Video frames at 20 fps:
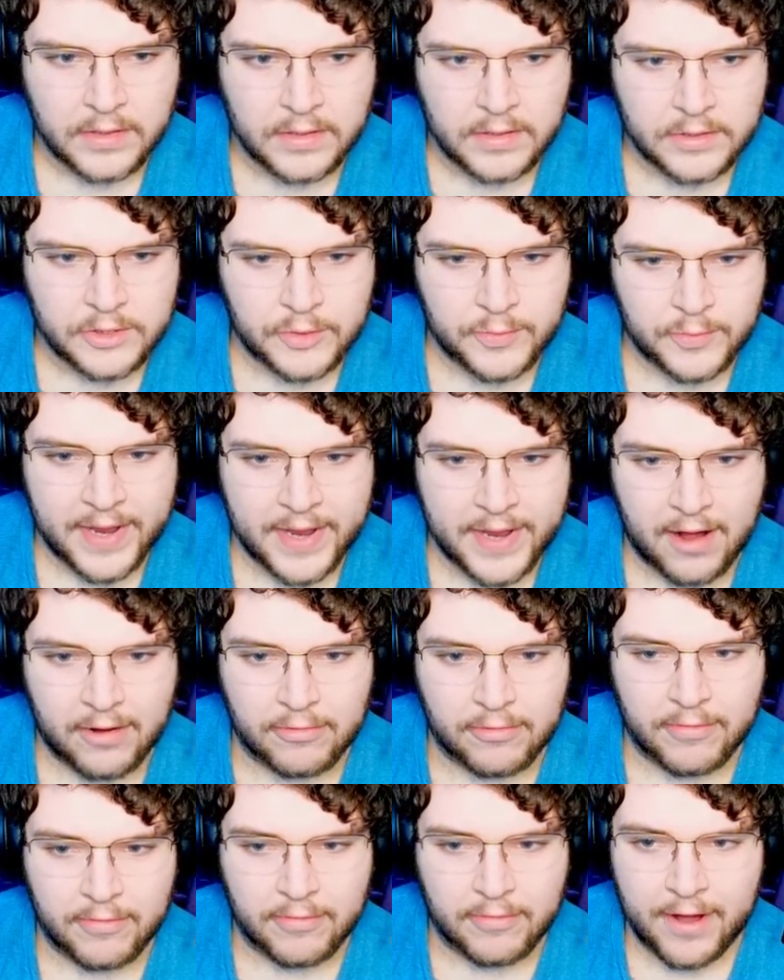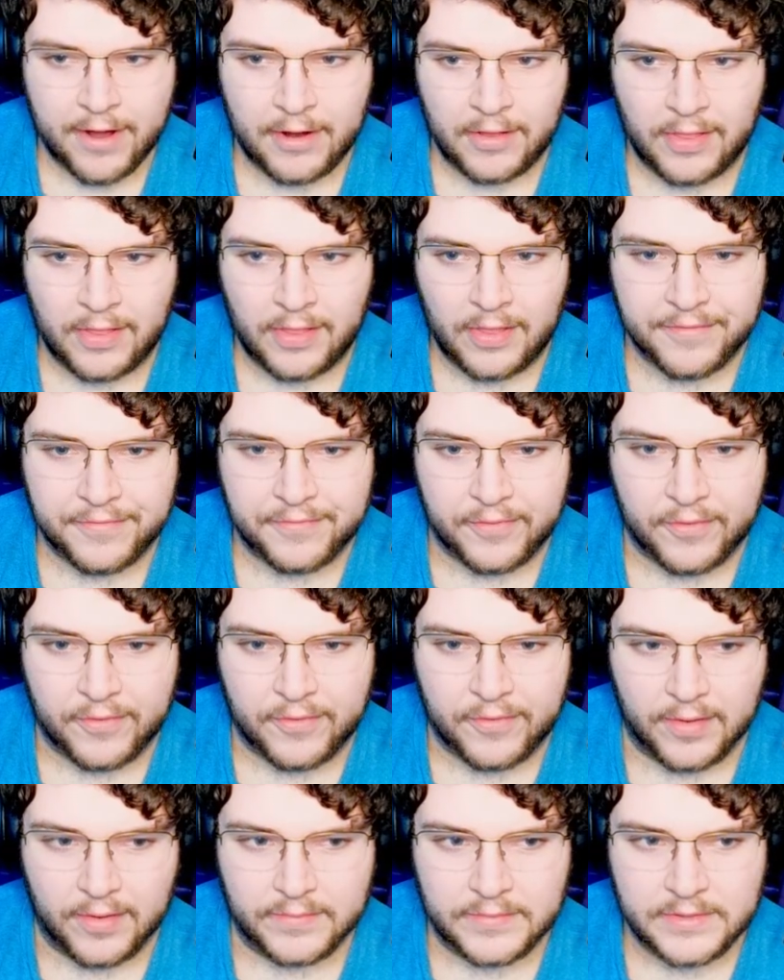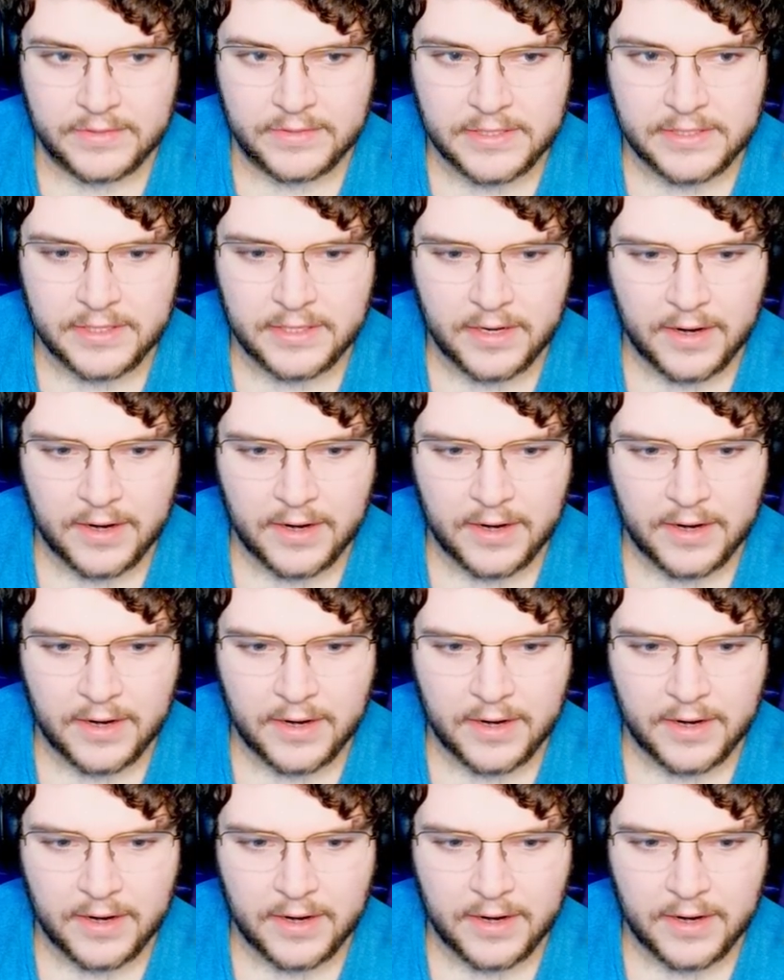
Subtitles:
So we got rare life forms.